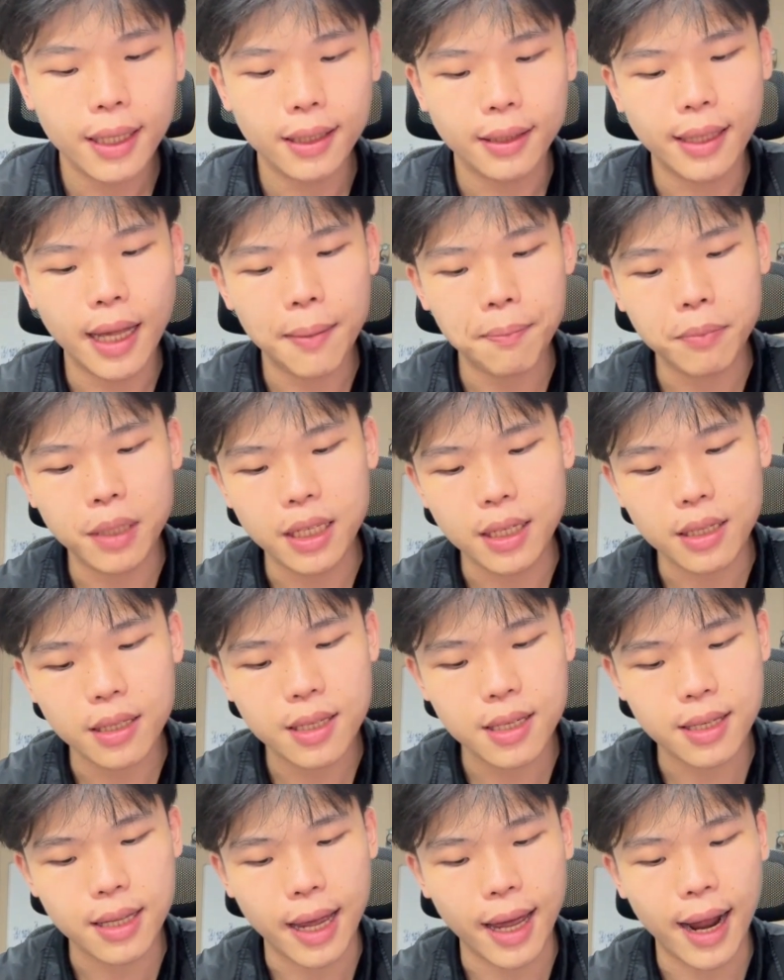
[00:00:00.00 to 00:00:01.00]
That
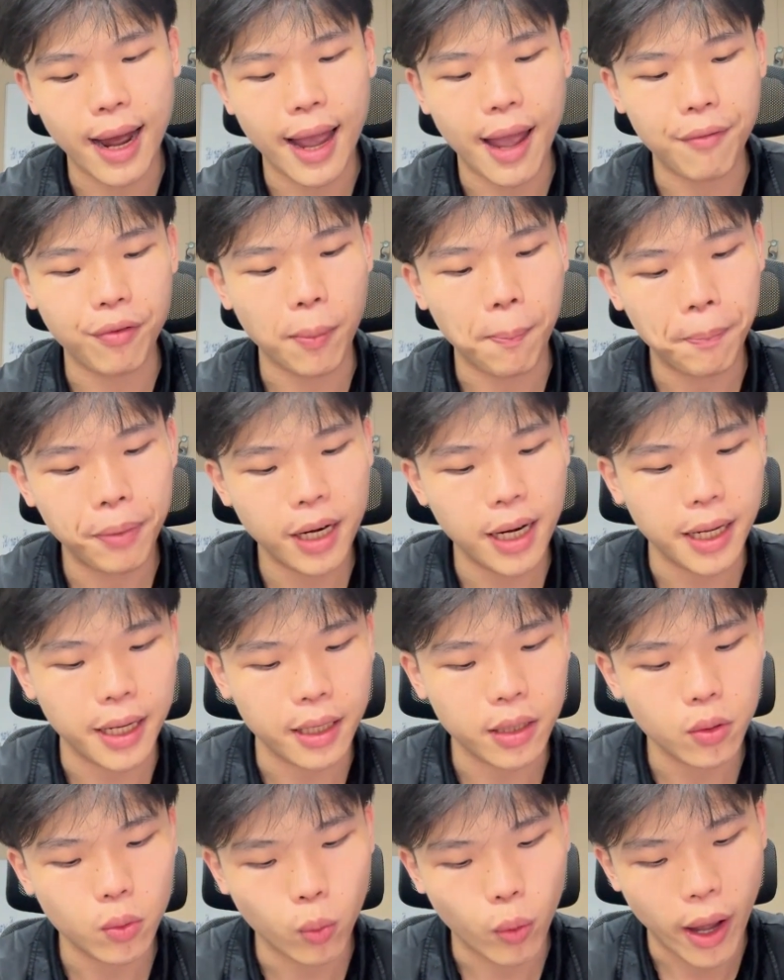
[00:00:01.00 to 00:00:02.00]
means that I have a
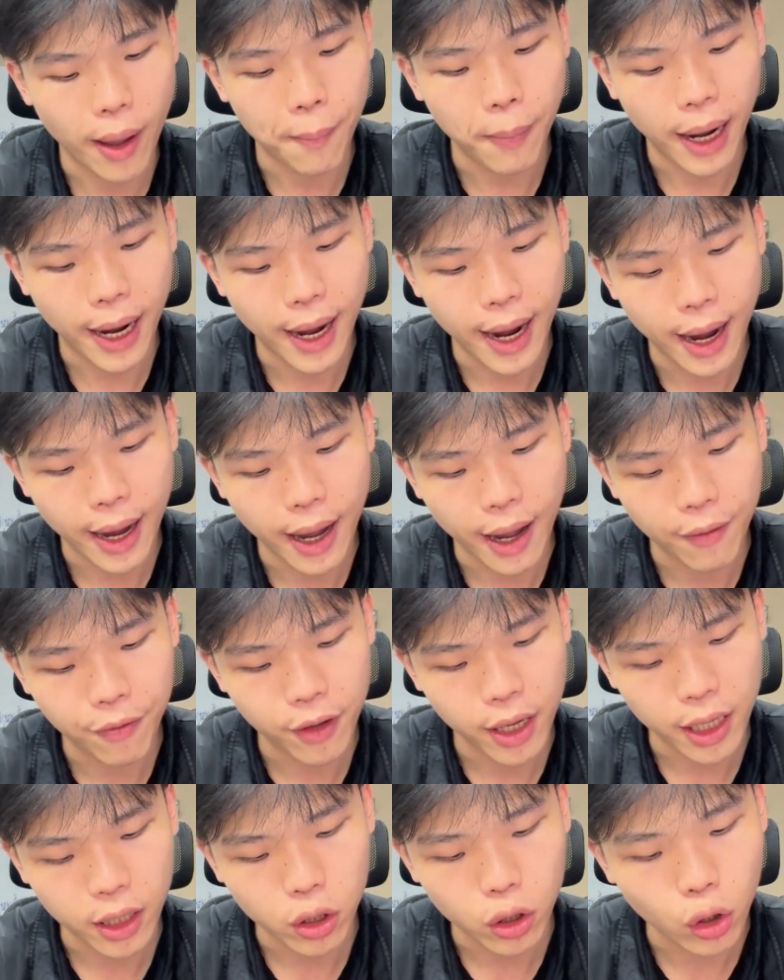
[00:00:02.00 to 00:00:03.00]
plane whereby I
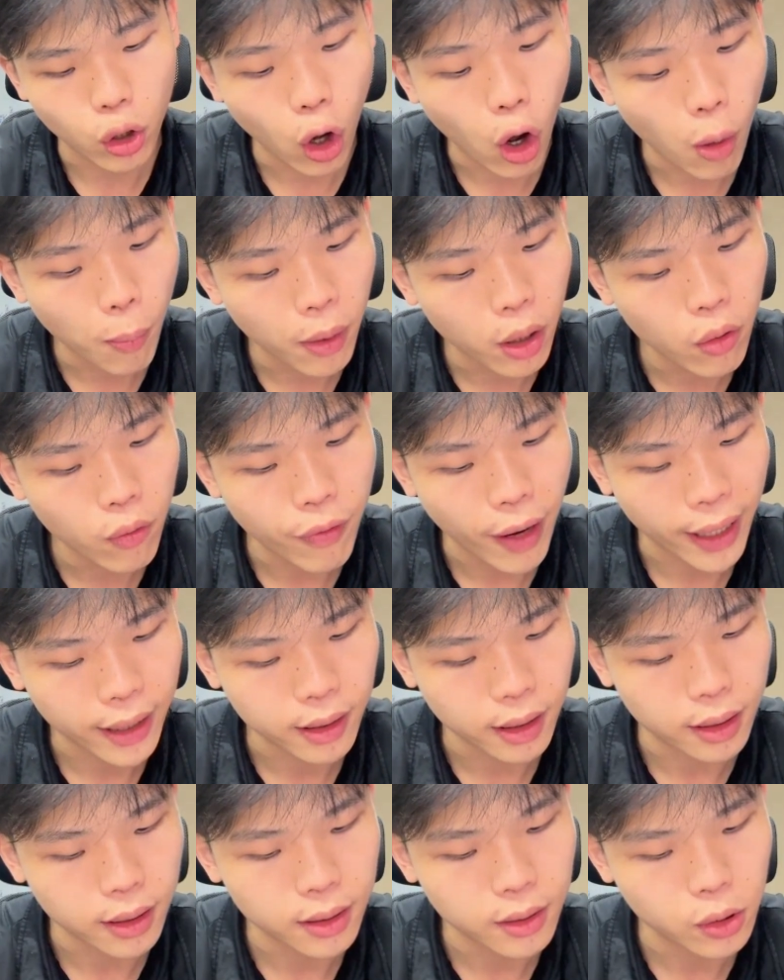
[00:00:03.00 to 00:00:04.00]
have a normal
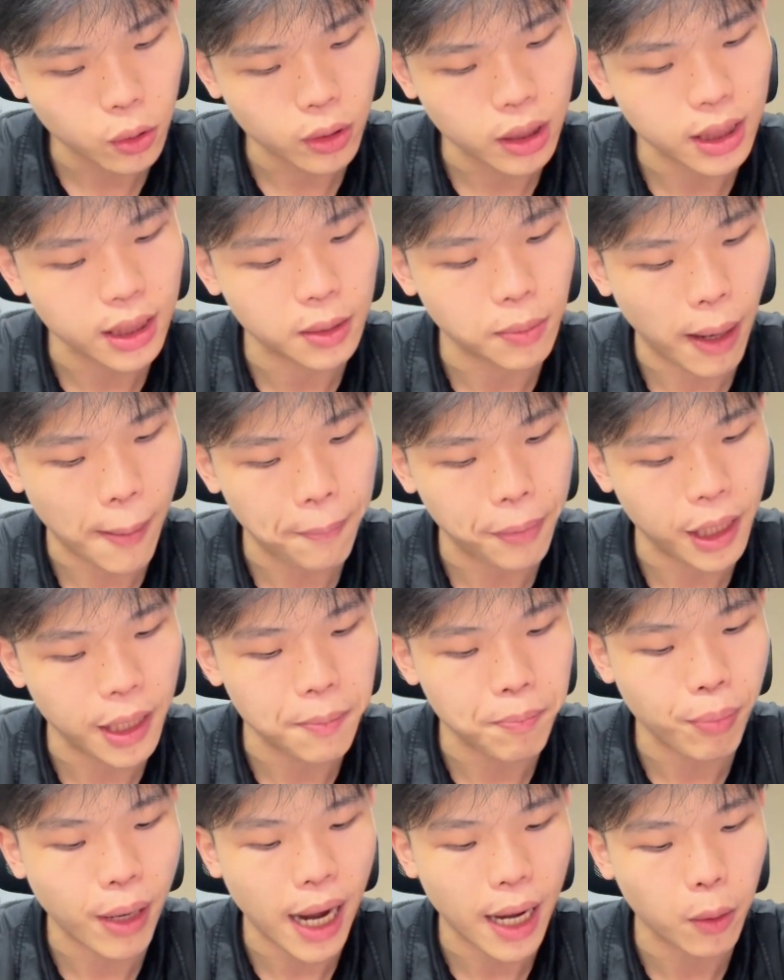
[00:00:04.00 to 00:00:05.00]
vector. So this is my
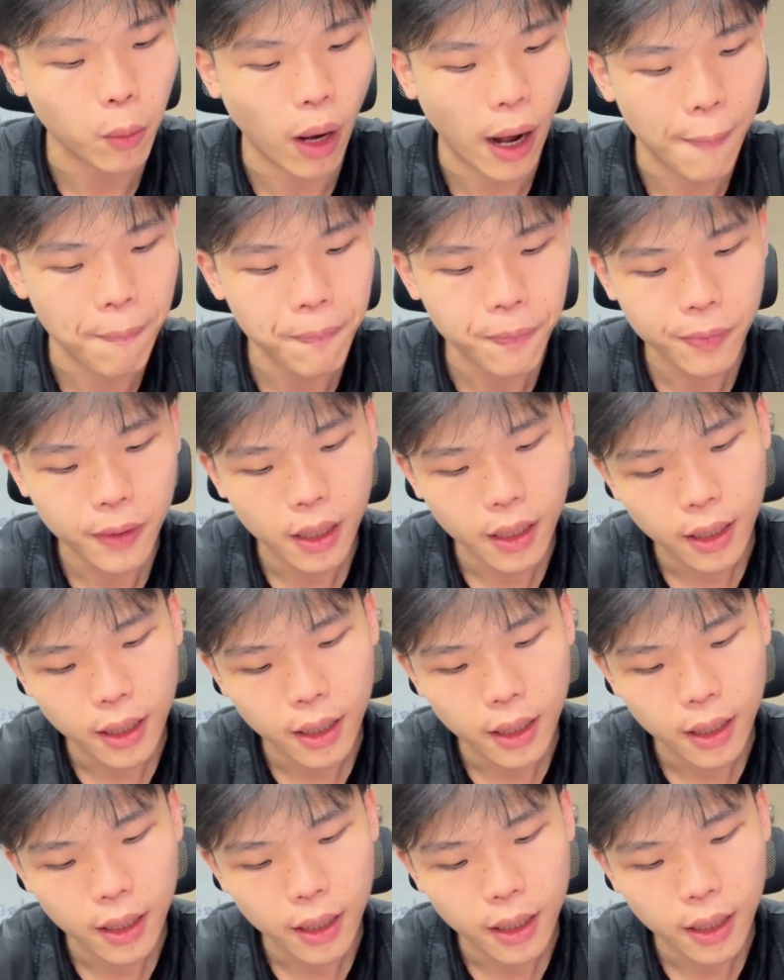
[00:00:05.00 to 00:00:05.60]
plane pi 1.